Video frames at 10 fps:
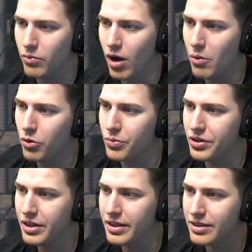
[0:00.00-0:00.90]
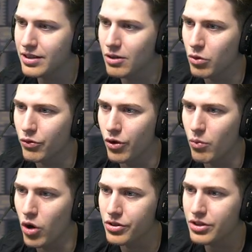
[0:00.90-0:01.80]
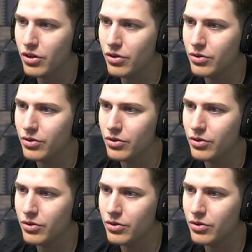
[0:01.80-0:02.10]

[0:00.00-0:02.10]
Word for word: I mean, why would we need the wood for the walls.